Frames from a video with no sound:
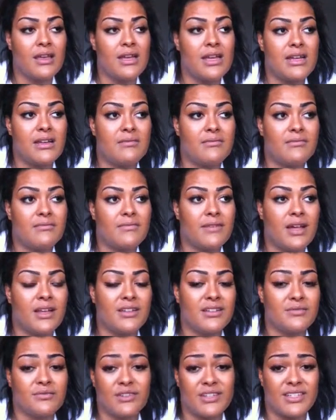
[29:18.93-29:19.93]
I
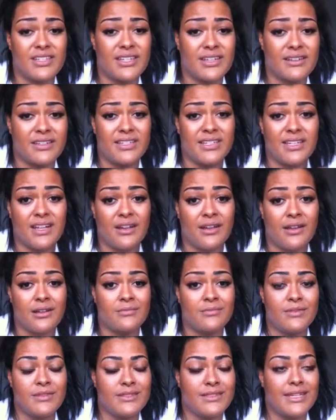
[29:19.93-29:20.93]
just wanted something to
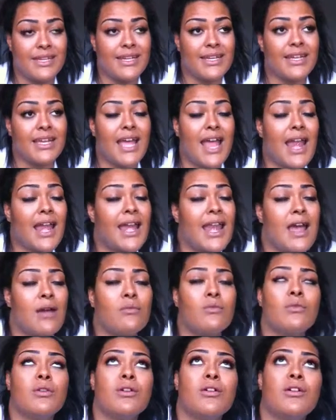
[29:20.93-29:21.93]
download music, and
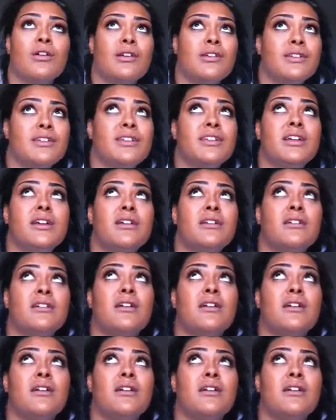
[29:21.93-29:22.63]
that was